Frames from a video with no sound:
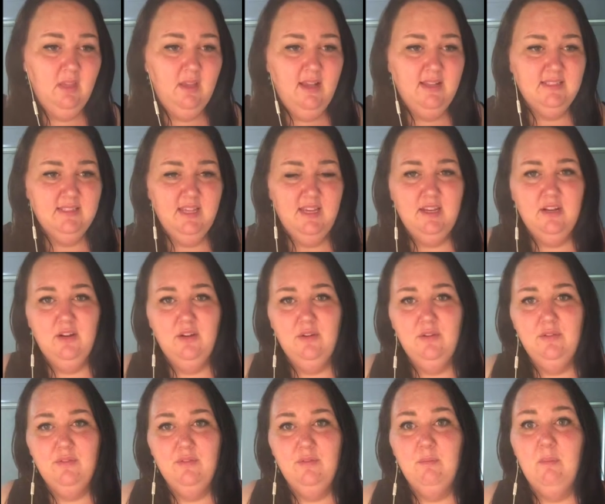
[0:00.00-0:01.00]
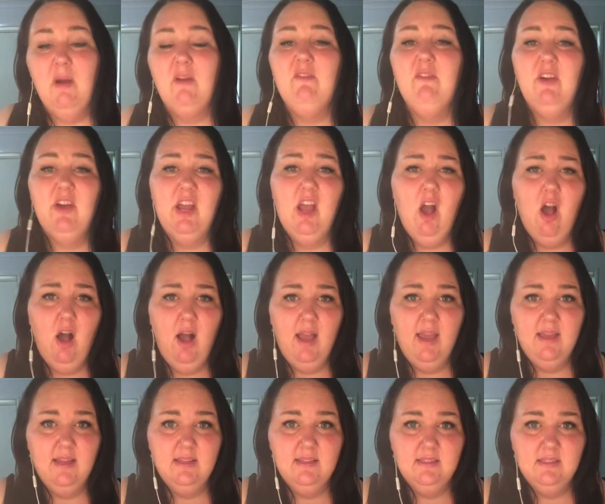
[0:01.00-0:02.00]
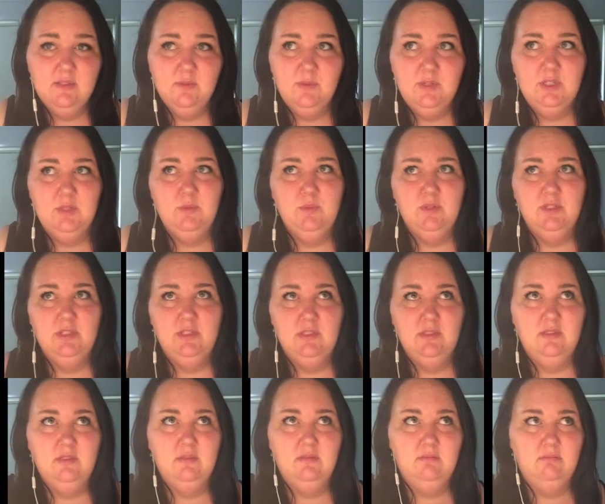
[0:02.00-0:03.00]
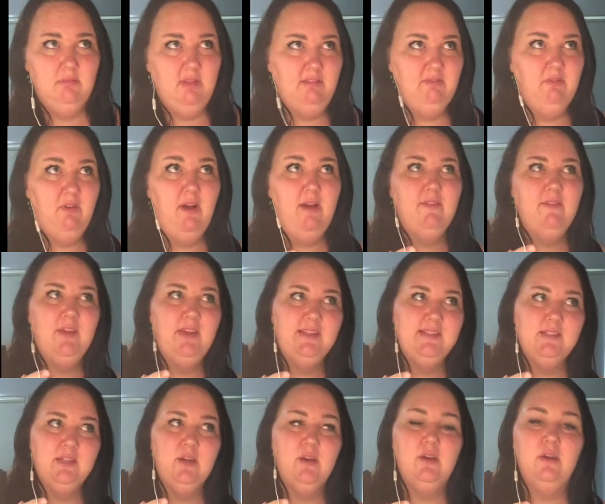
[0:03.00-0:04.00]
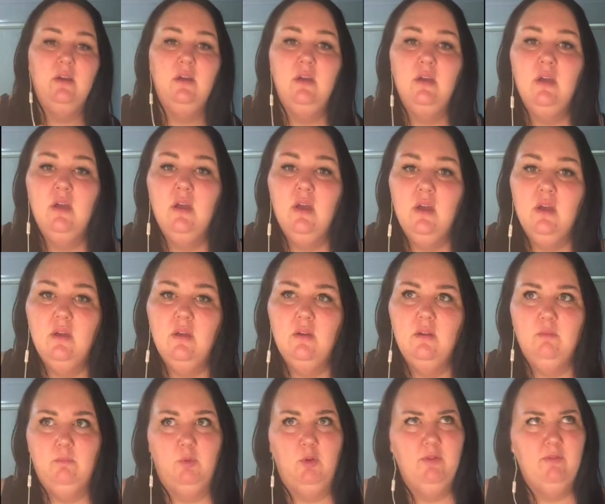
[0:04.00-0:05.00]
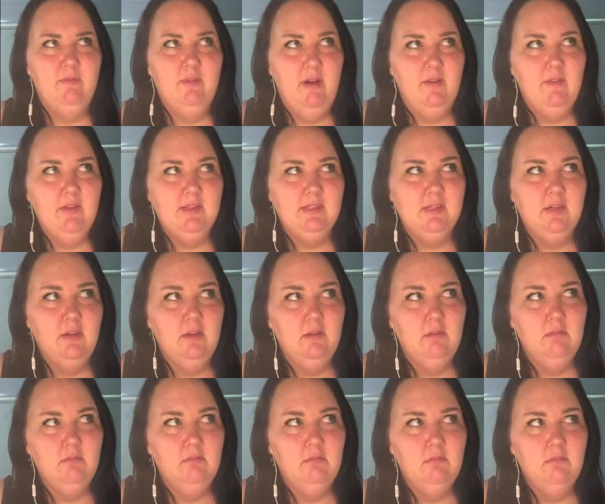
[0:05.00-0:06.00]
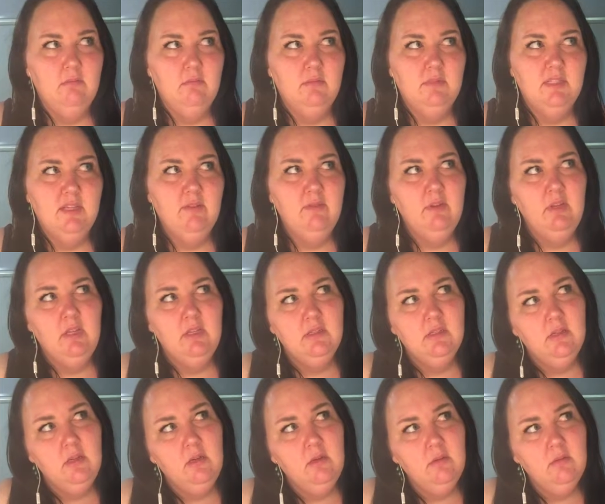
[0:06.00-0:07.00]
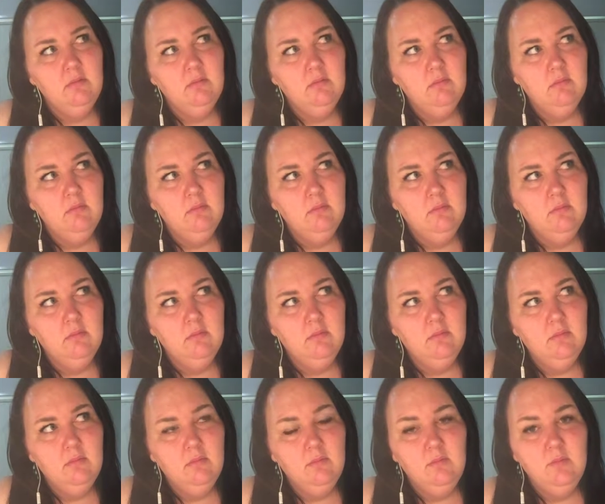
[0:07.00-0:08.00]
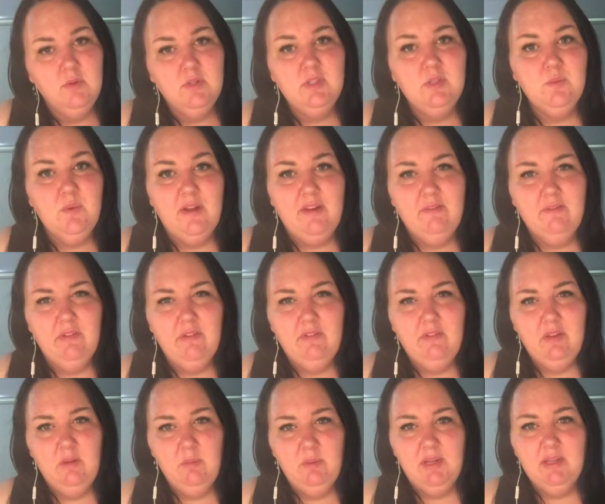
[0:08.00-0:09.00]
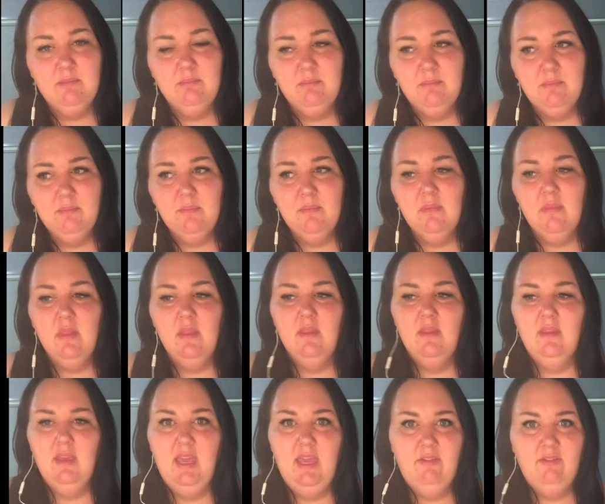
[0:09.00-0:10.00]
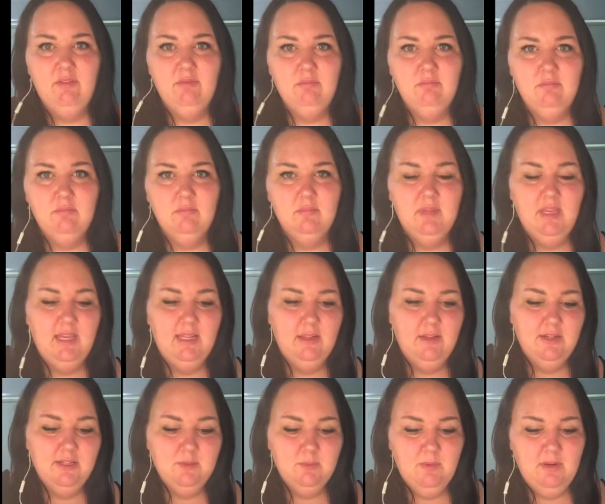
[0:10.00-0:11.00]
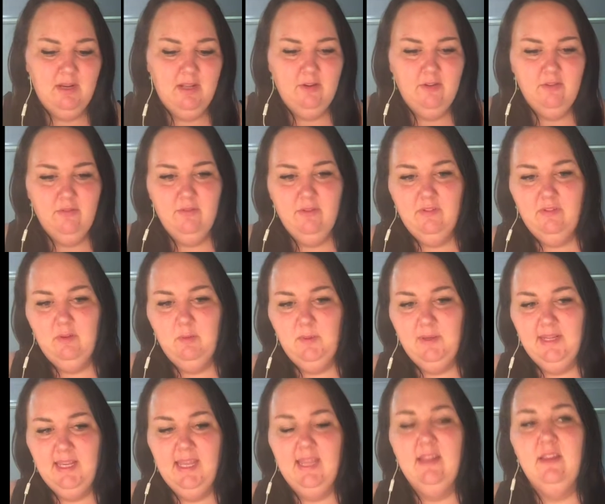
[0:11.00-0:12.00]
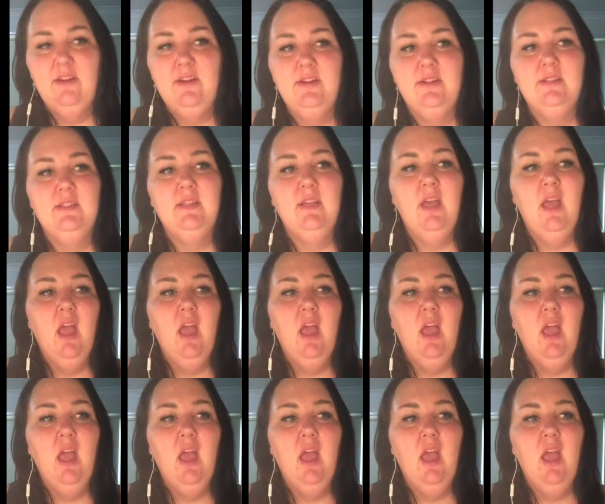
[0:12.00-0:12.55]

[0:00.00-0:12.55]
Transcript: started off my very highest, which was like 5 years ago, more than 5 years ago, 7 years ago, was 151 even kilos, 151 kilos.